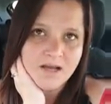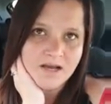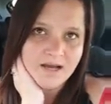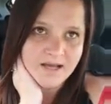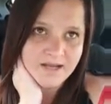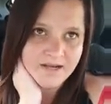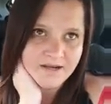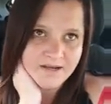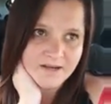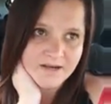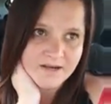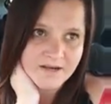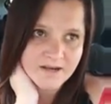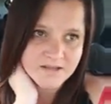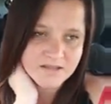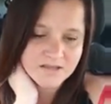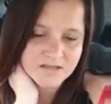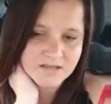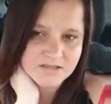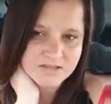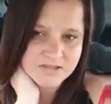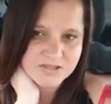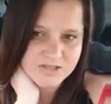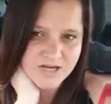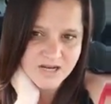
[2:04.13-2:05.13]
And
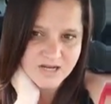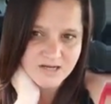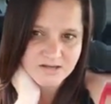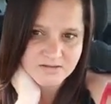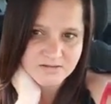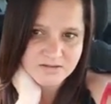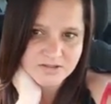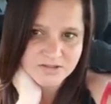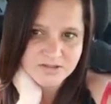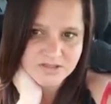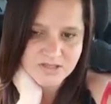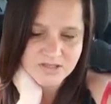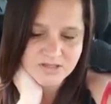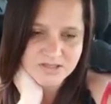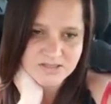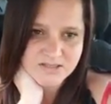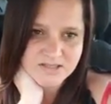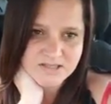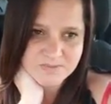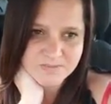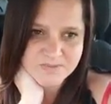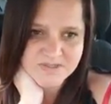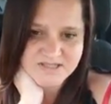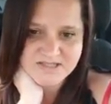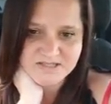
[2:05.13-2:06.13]
nothing has changed, nothing
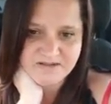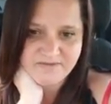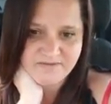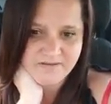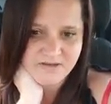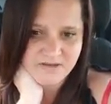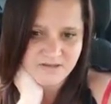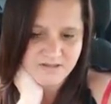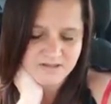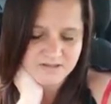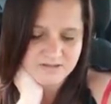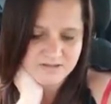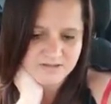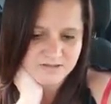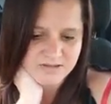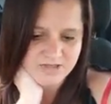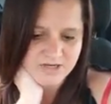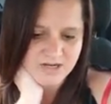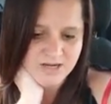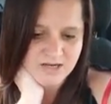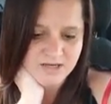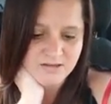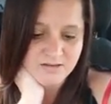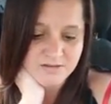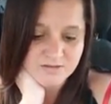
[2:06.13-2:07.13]
specific has
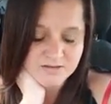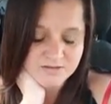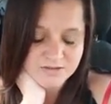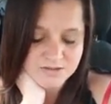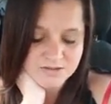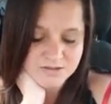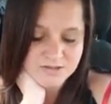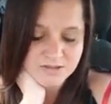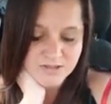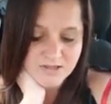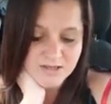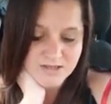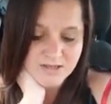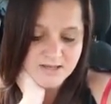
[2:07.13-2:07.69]
changed.